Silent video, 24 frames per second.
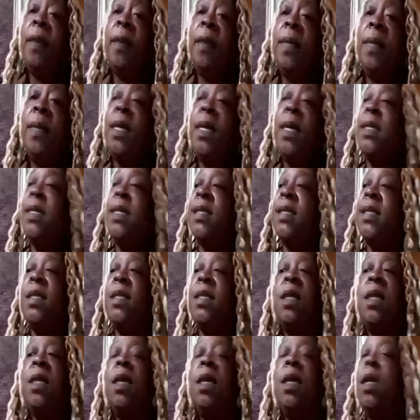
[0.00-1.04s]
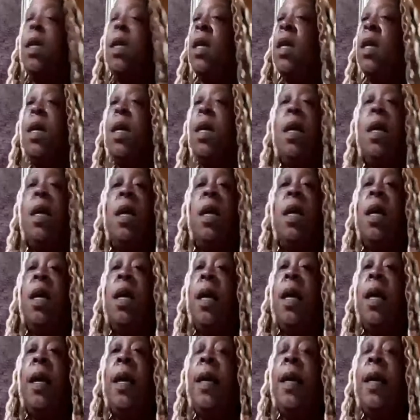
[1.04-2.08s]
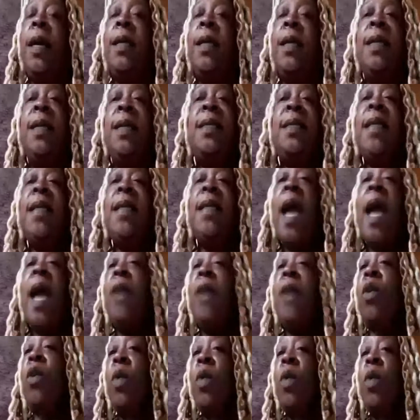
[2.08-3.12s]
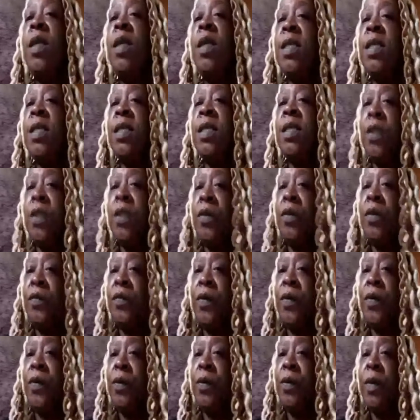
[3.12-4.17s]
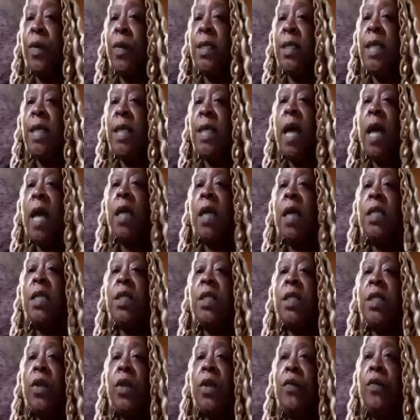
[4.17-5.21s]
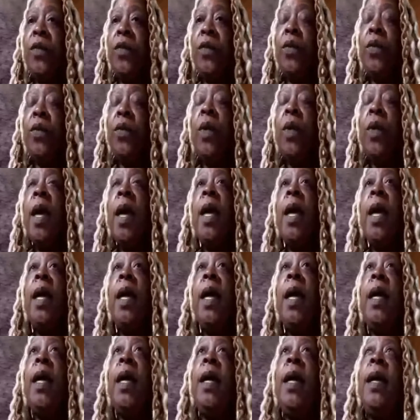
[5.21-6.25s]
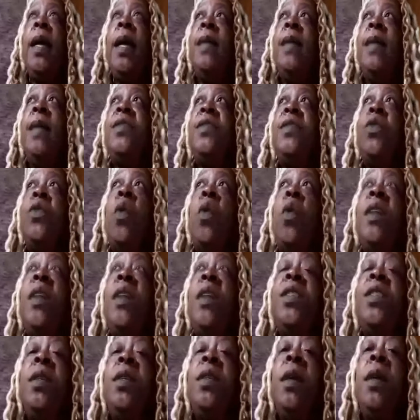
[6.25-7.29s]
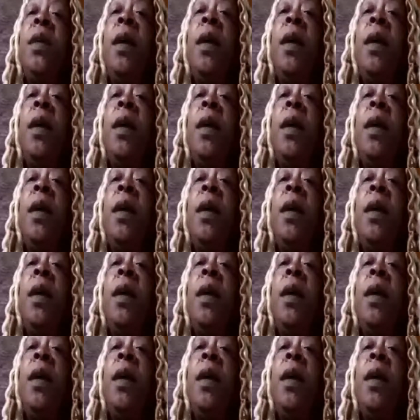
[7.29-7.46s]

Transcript: because it's not going to serve you. It's not going to serve you. It's going to